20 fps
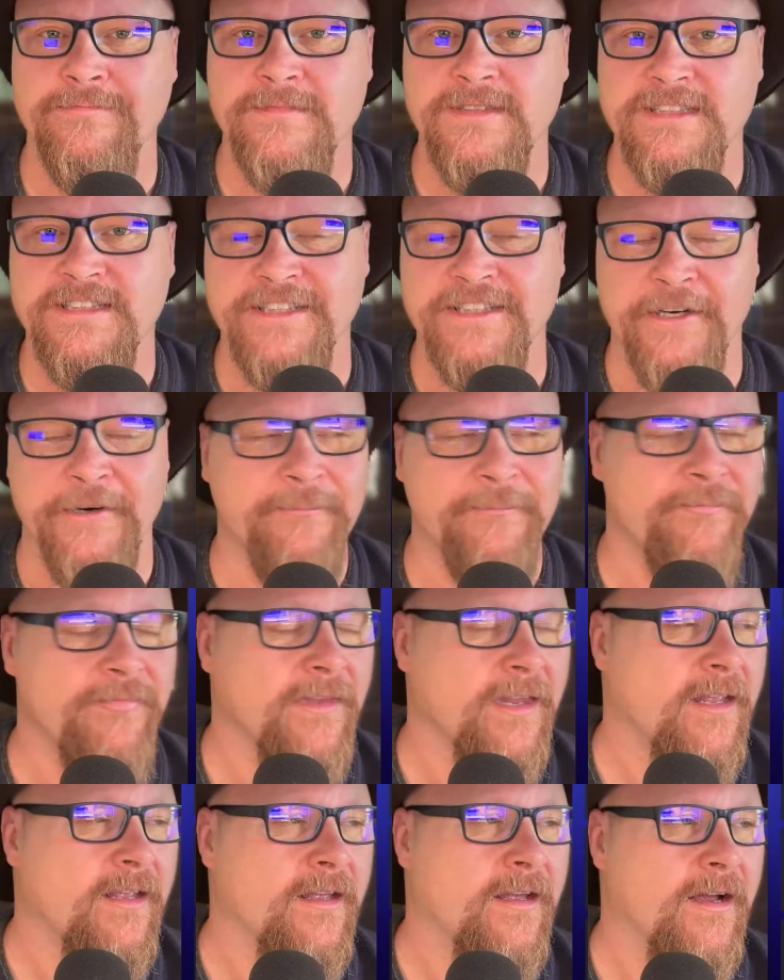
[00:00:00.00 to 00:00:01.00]
So,
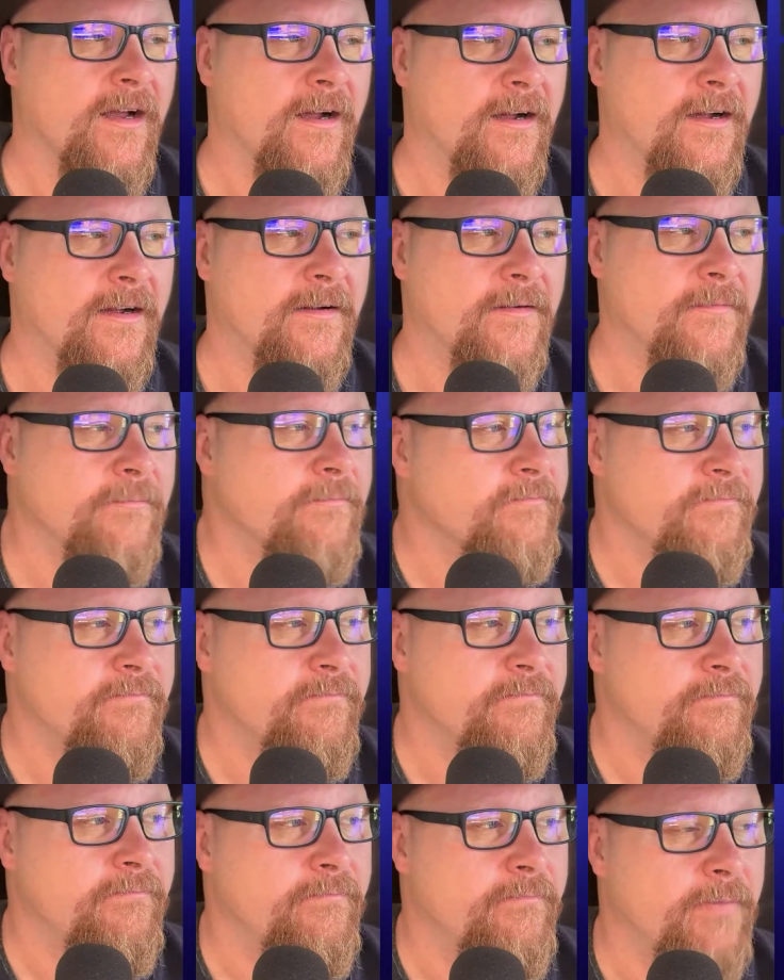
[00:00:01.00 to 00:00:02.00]

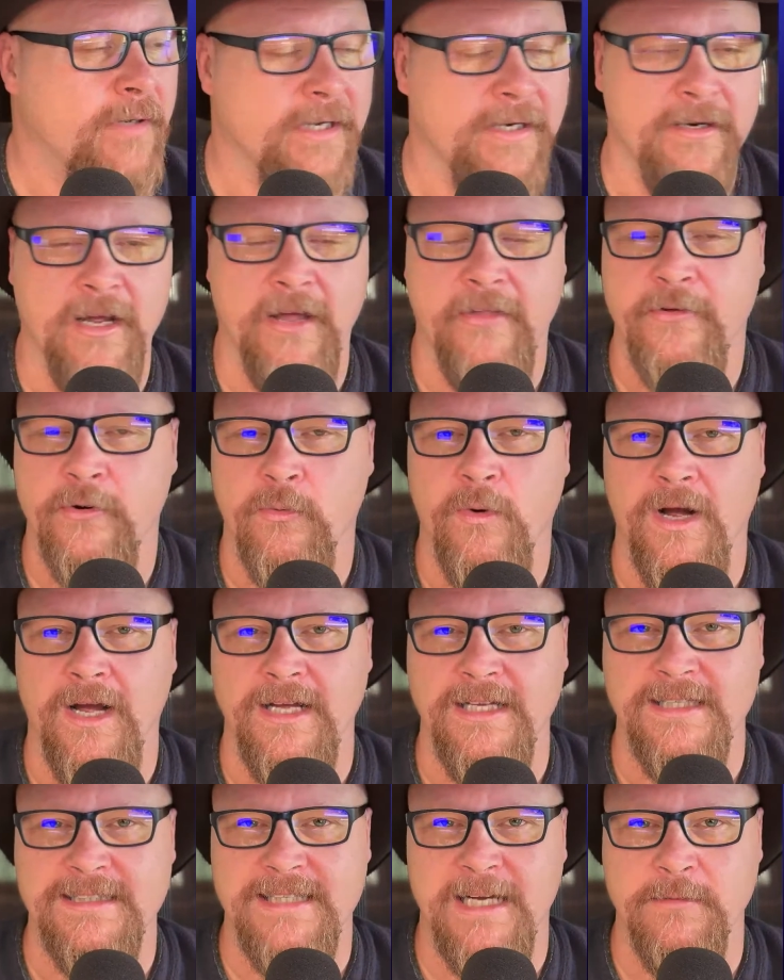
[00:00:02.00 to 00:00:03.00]
but
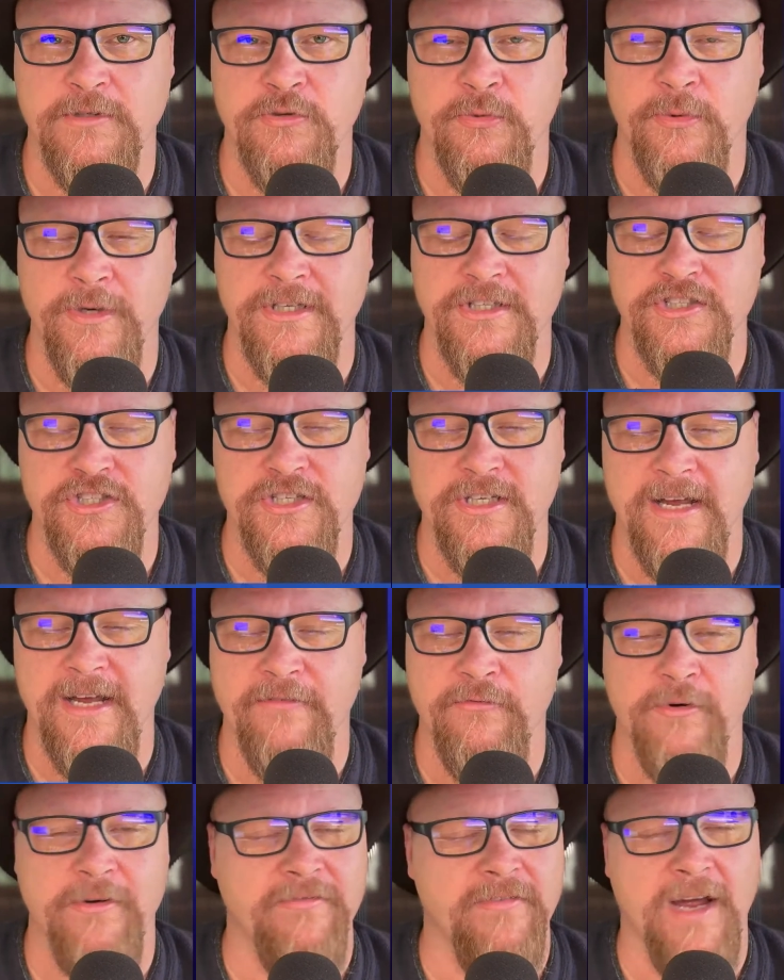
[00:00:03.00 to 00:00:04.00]
otherwise, how much weight does she have?